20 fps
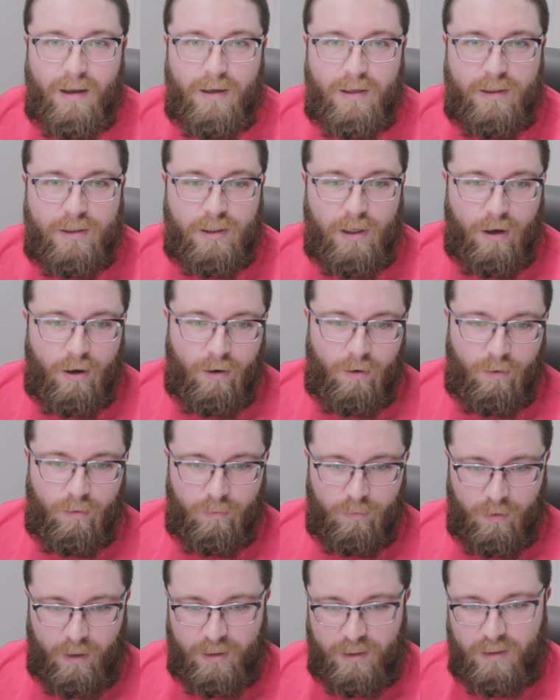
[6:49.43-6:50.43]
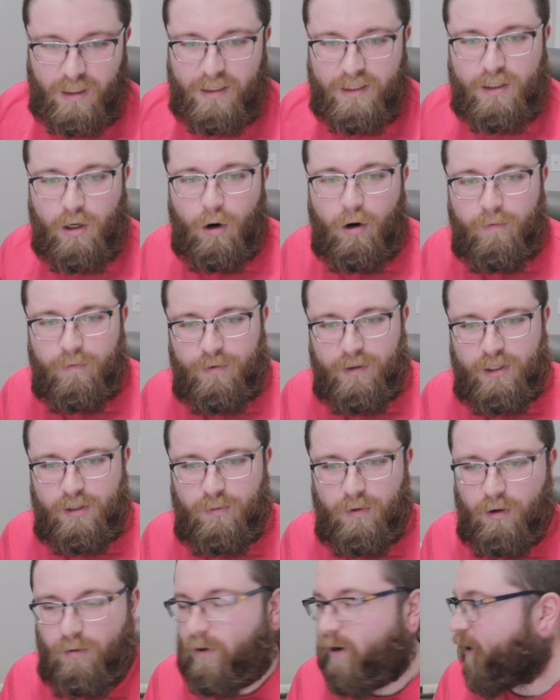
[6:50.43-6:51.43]
So let's go over these
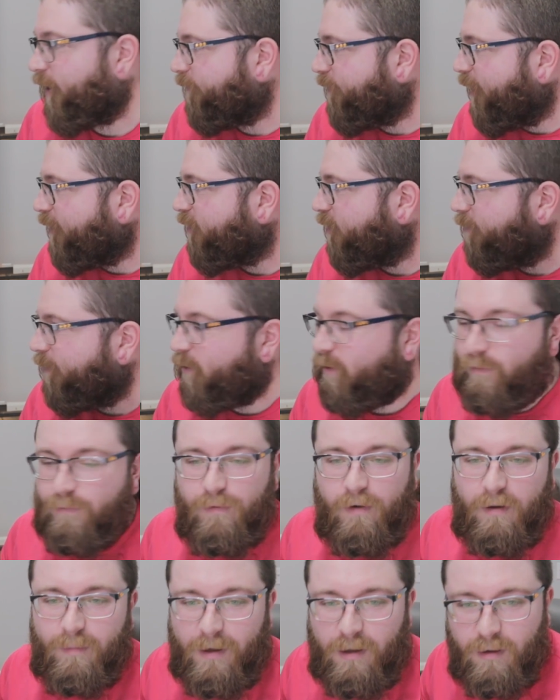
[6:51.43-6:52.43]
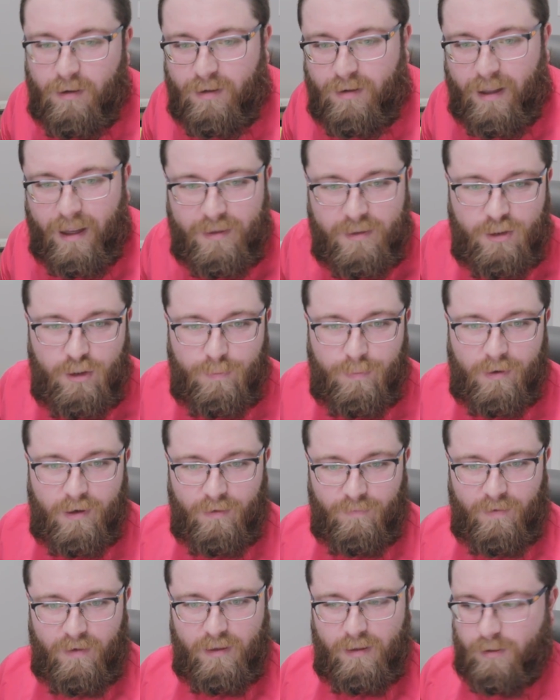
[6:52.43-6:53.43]
real quick. I've got them here in front of me. Look at that. Super
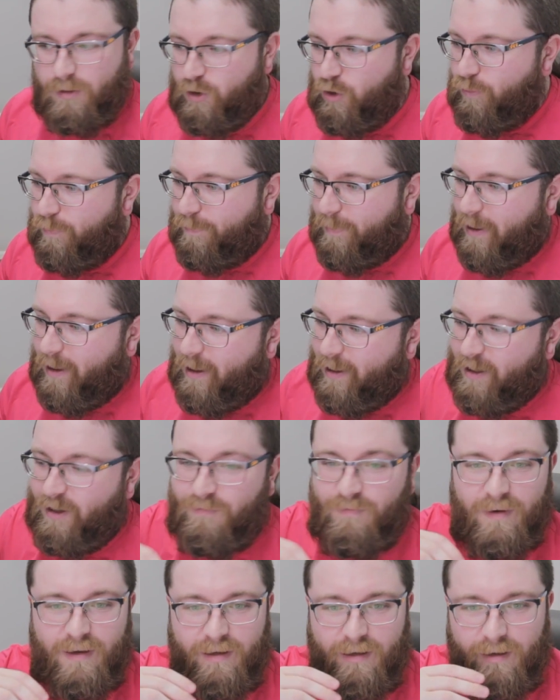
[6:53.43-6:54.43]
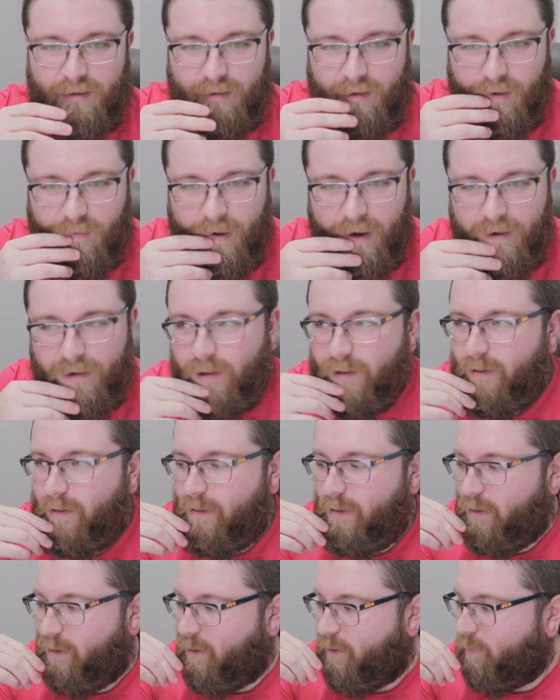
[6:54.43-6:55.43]
convenient. Super convenient. All right?
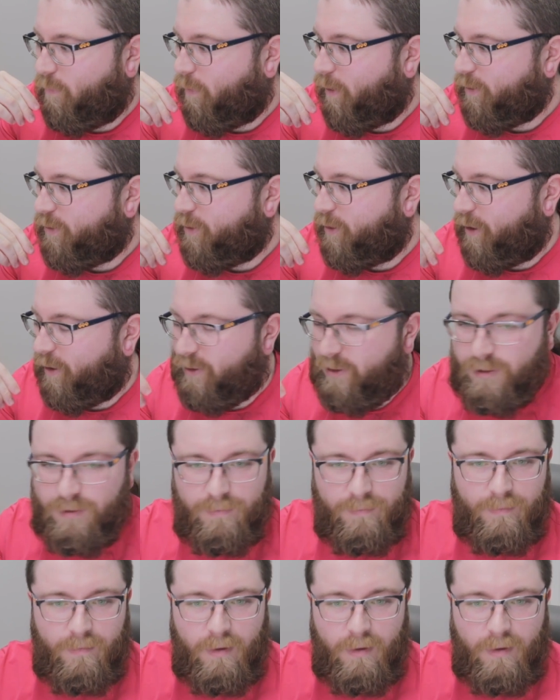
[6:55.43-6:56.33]
Watch this.